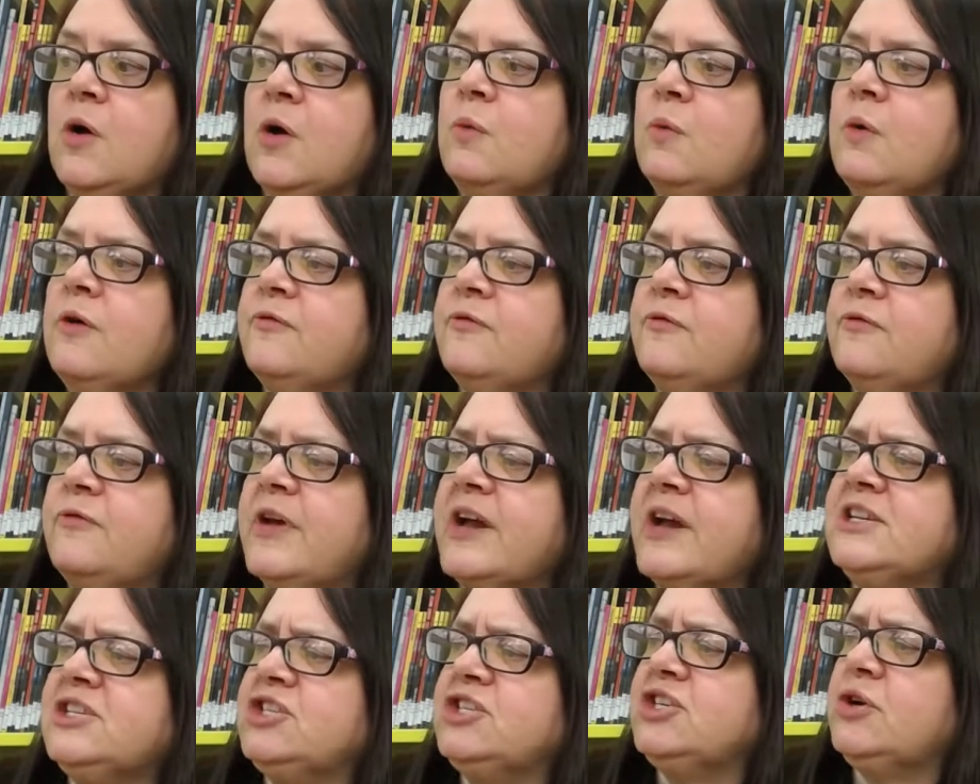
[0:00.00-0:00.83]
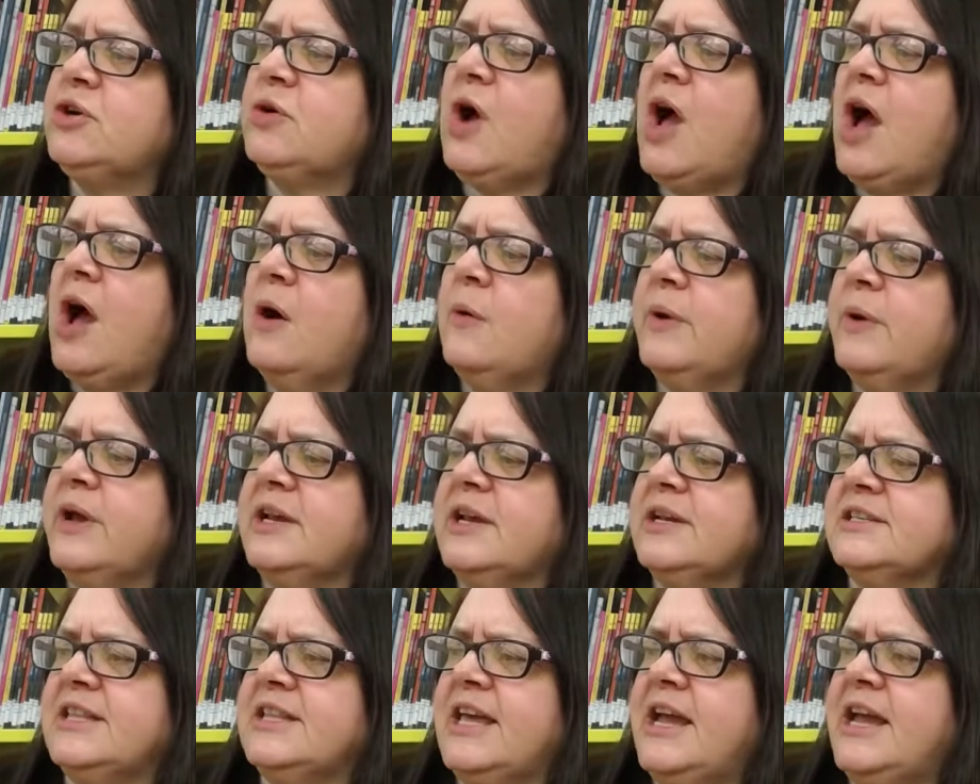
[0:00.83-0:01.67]
We'll fix your
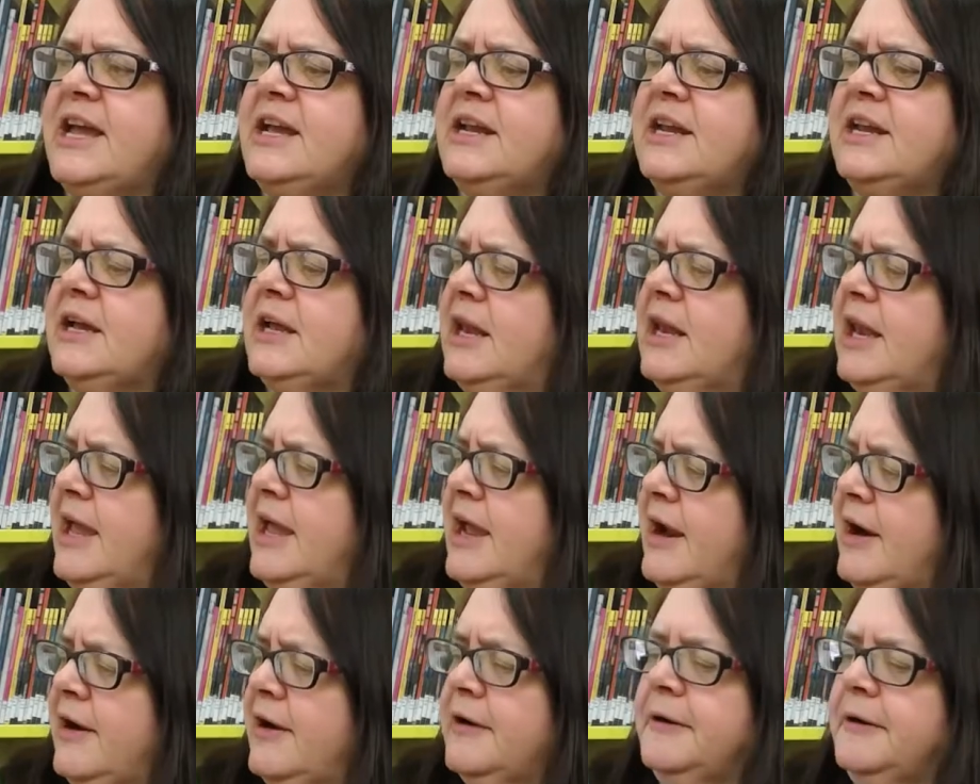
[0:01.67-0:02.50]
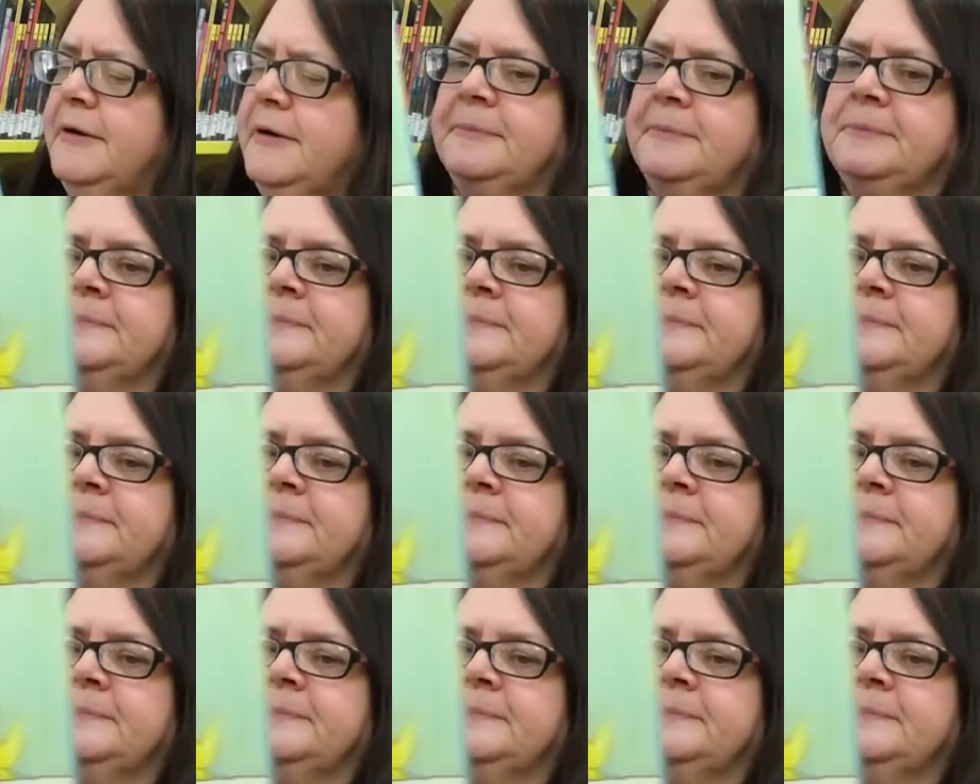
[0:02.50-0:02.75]
owies, they declare.